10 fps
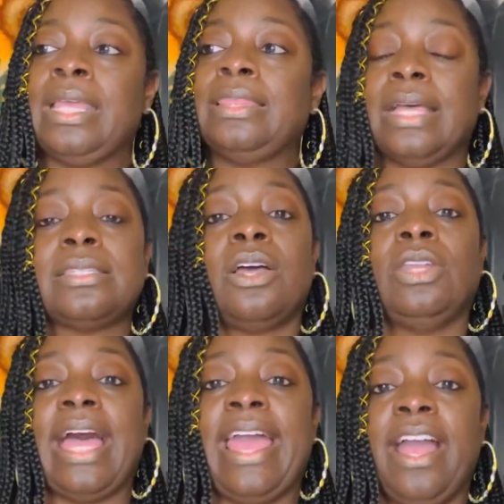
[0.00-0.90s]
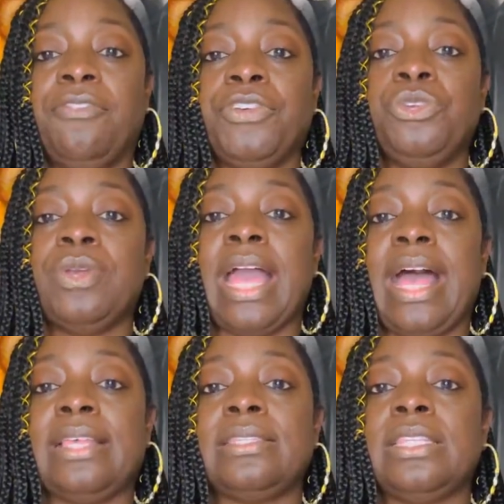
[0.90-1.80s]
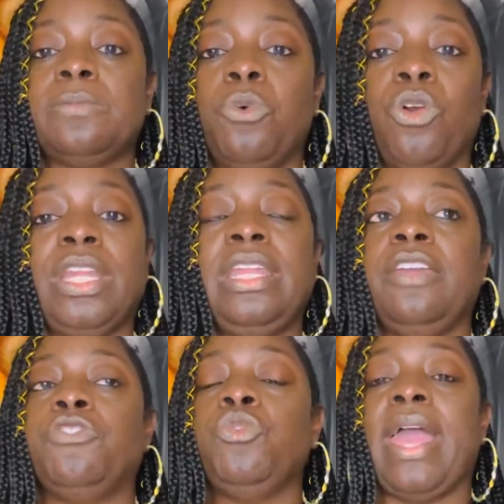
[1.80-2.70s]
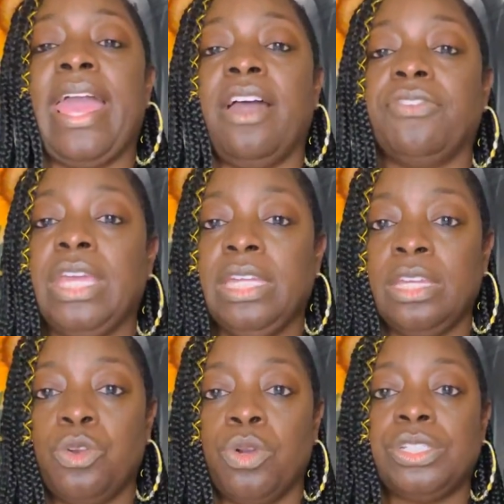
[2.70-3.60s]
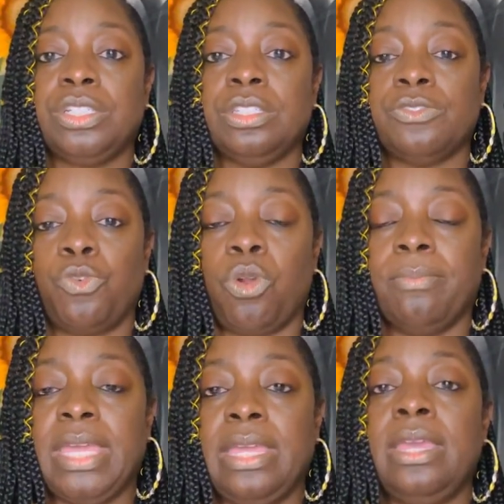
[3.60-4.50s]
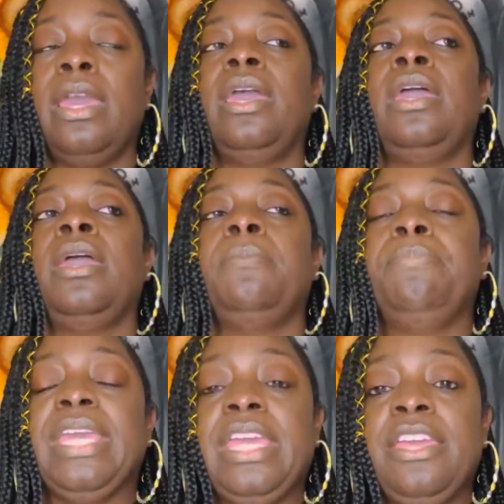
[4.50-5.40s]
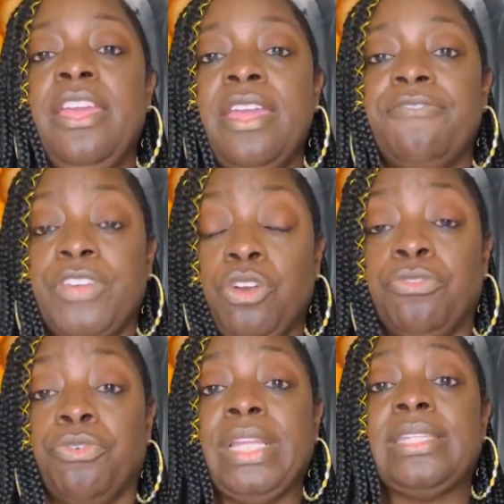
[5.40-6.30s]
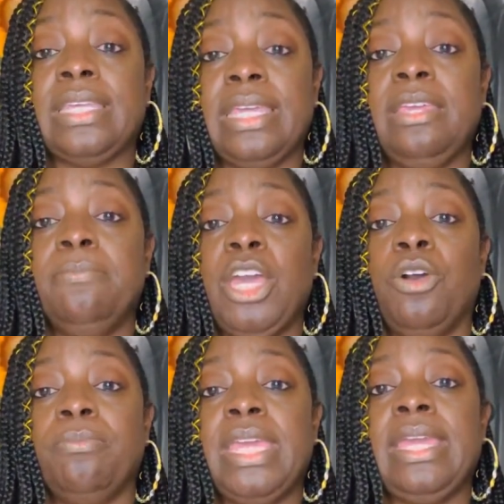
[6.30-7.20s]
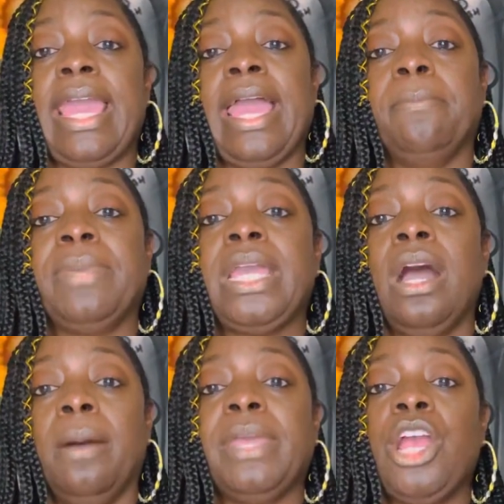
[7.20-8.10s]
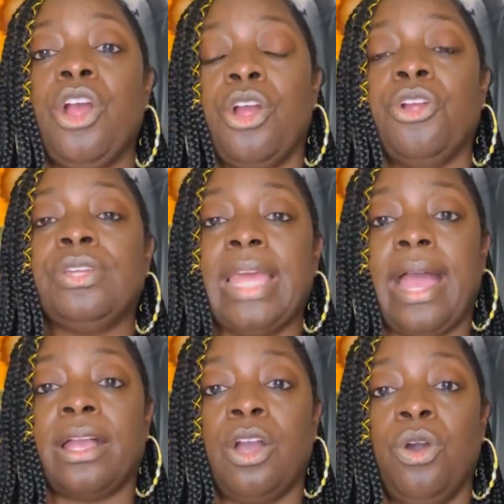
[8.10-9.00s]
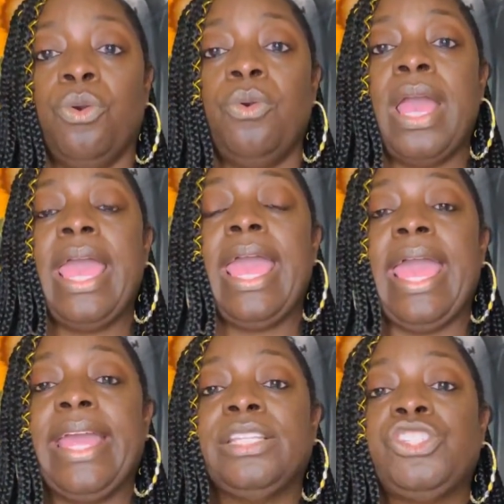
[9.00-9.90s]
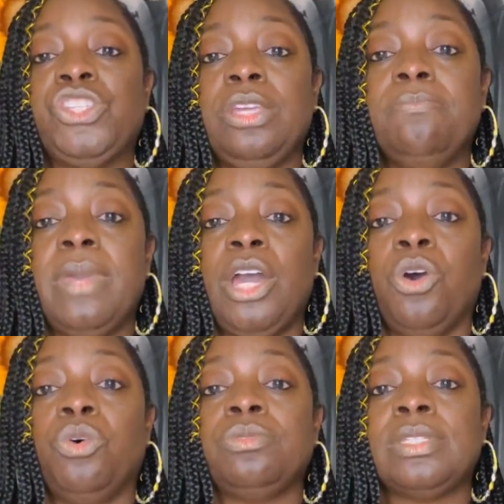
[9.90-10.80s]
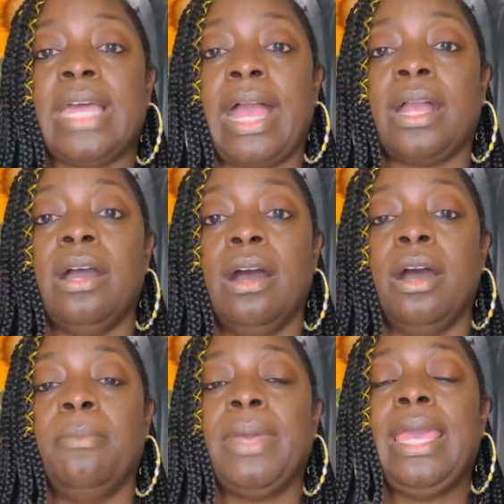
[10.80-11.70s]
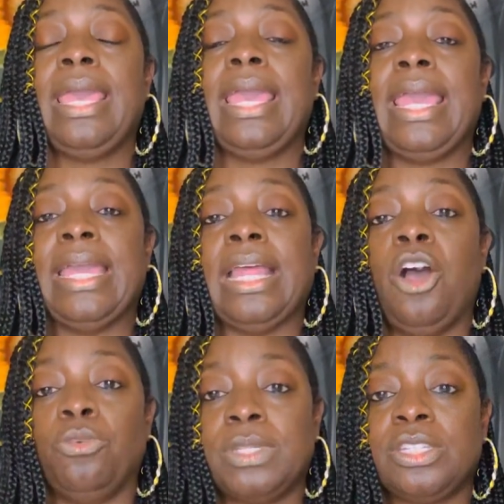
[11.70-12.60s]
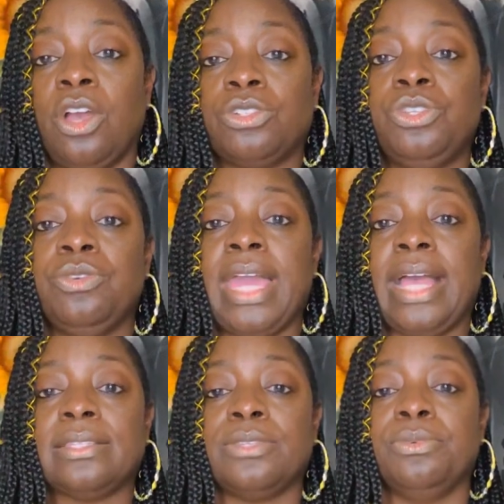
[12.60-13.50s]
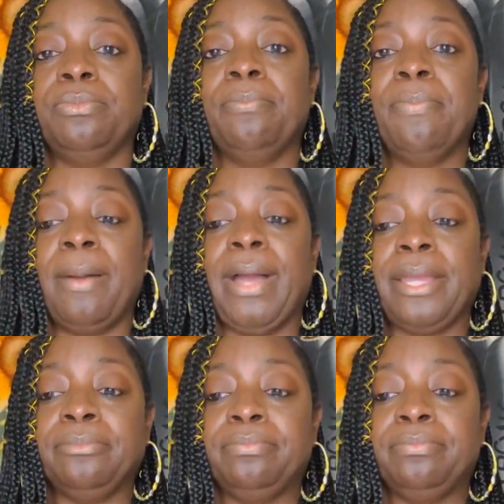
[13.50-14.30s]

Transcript: That's all I have for you guys this morning. If you have any questions for me, feel free to email me at becomingher.co@gmail.com. And I hope to talk to you guys soon. Bye-bye.